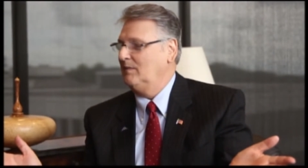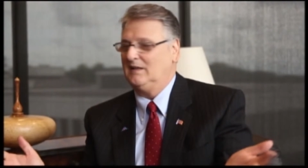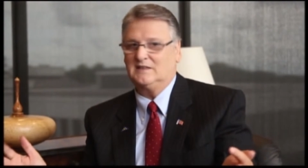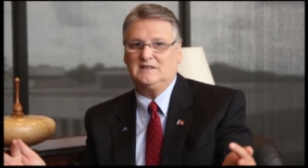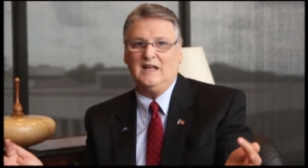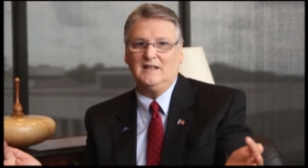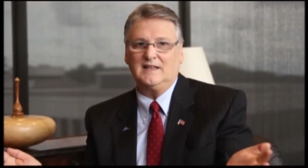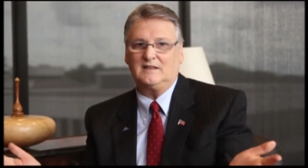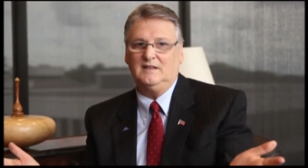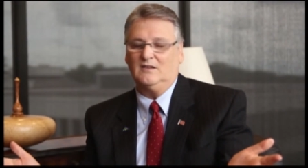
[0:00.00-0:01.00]
I mean, it's not
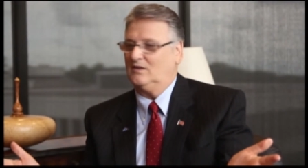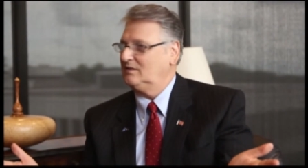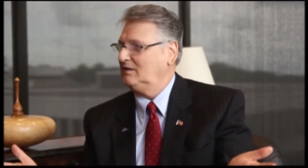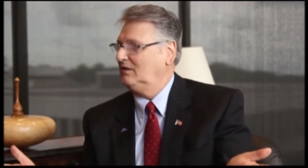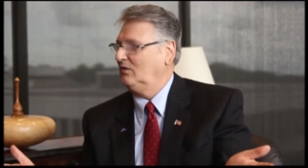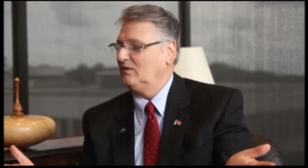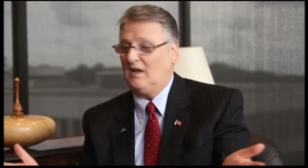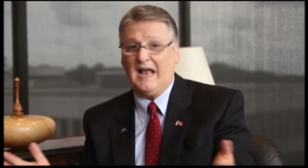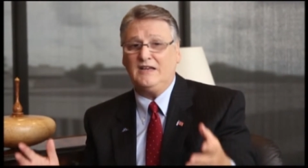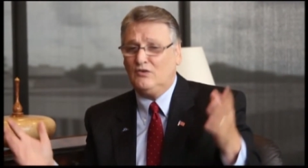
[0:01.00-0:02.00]
like you
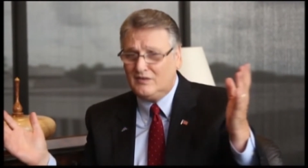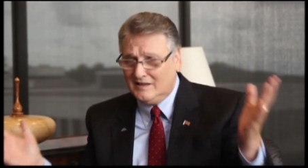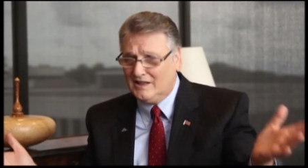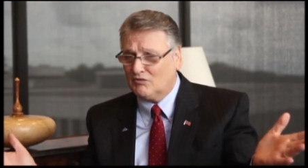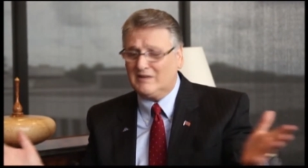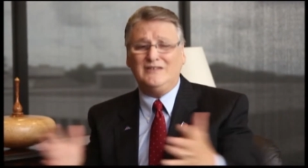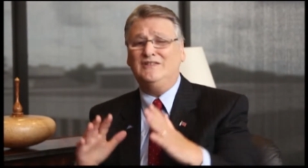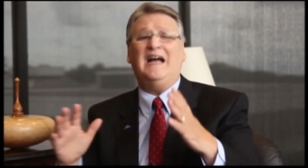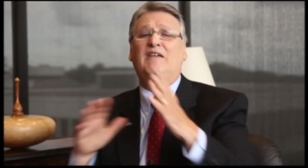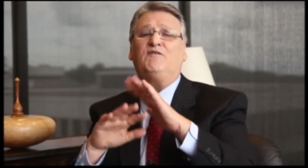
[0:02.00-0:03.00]
literally do
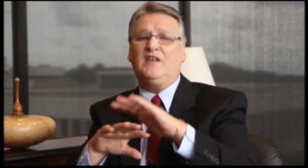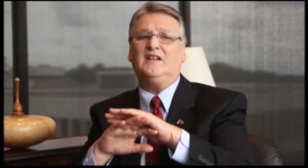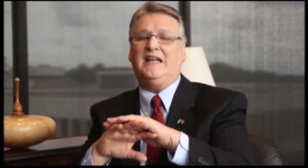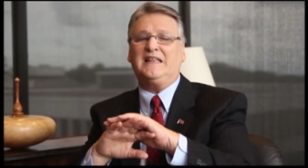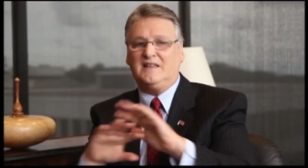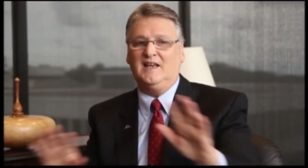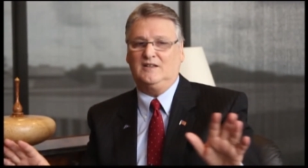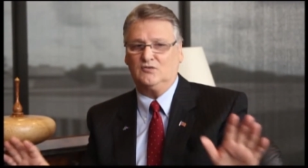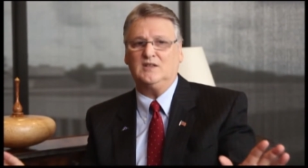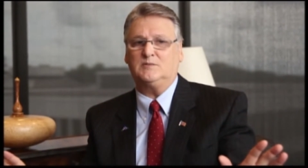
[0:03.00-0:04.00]
not feel a
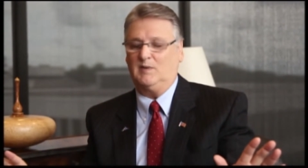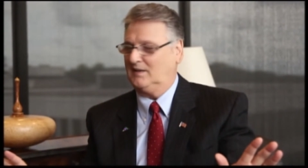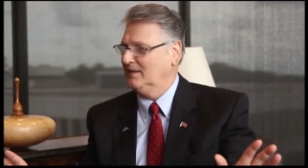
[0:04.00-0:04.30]
thing. Trust me.